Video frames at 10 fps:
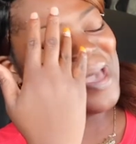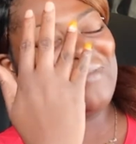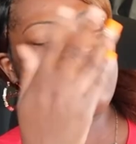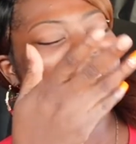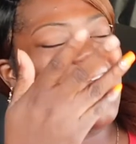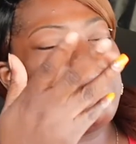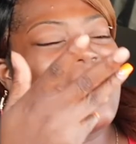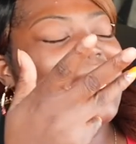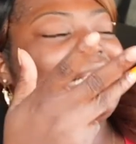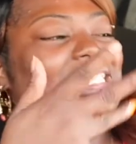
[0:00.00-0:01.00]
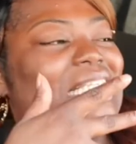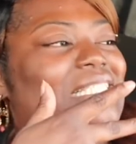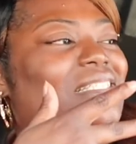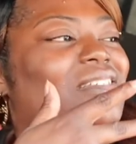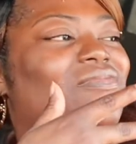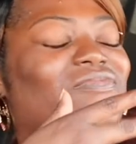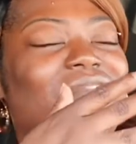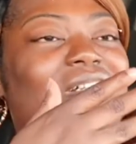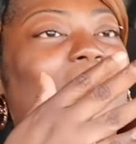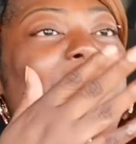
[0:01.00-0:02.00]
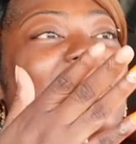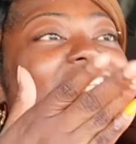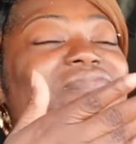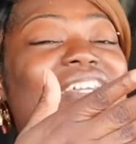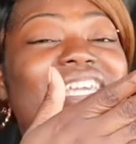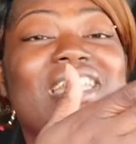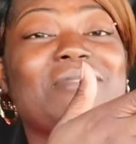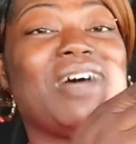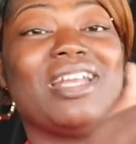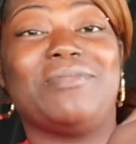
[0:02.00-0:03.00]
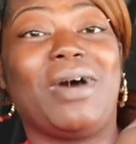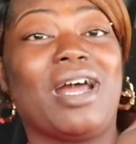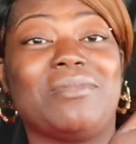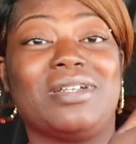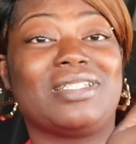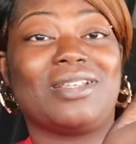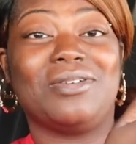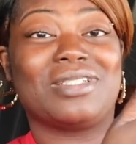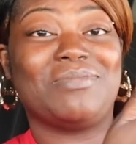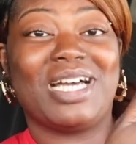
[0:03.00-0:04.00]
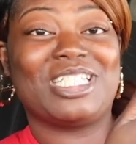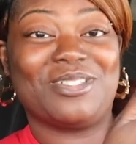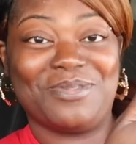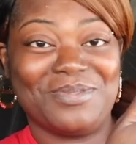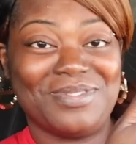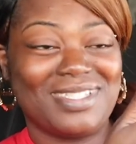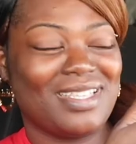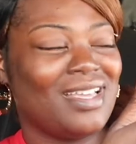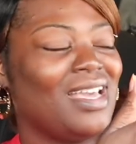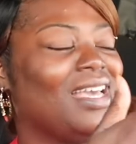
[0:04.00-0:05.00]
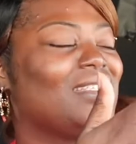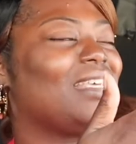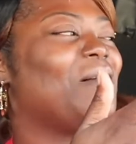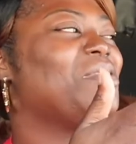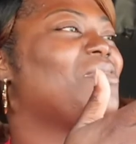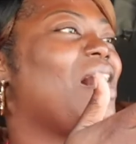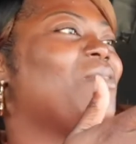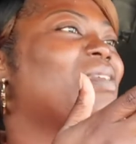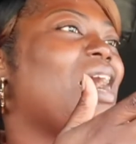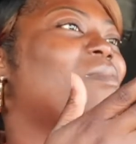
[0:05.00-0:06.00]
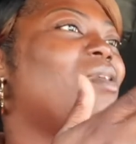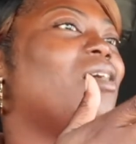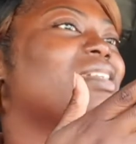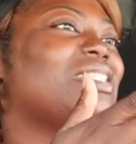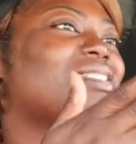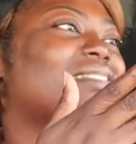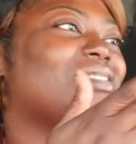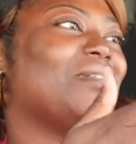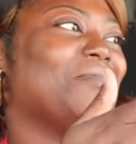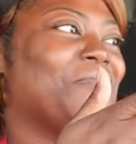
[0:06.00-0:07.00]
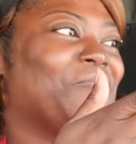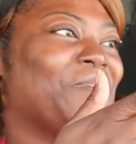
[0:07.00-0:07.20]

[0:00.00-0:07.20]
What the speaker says: me not paying attention, completely forgetting about the bottom of the soles of my shoes. Tell me why when I walked in the store,